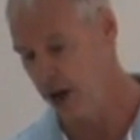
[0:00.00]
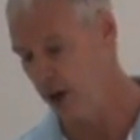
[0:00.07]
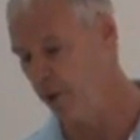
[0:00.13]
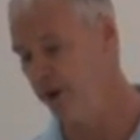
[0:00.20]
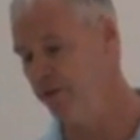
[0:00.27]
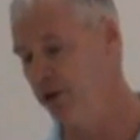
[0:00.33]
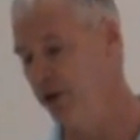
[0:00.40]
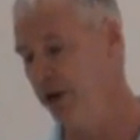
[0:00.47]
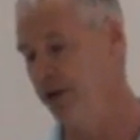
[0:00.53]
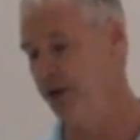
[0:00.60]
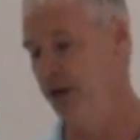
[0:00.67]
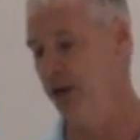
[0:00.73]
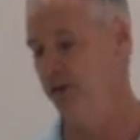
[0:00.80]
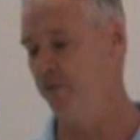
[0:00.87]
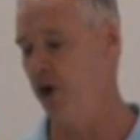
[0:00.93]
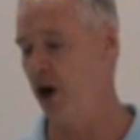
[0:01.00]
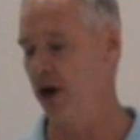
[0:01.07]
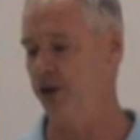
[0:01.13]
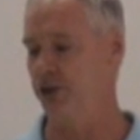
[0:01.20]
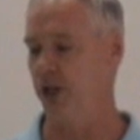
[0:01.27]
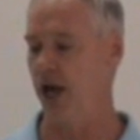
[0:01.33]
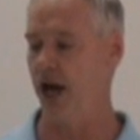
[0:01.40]
However, at the end of
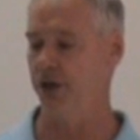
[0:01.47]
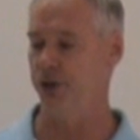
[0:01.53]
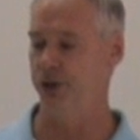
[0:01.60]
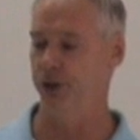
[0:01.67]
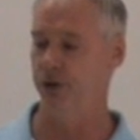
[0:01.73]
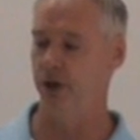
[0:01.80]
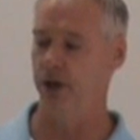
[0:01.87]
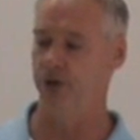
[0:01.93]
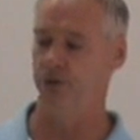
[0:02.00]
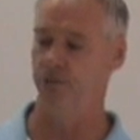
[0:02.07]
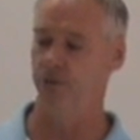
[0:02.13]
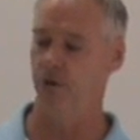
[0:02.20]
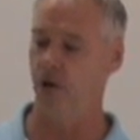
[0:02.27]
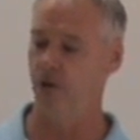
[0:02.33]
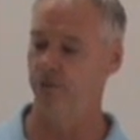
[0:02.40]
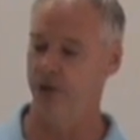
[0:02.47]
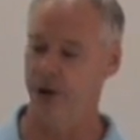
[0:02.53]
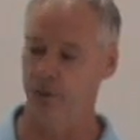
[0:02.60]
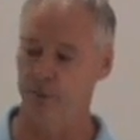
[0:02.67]
August last year, I was involved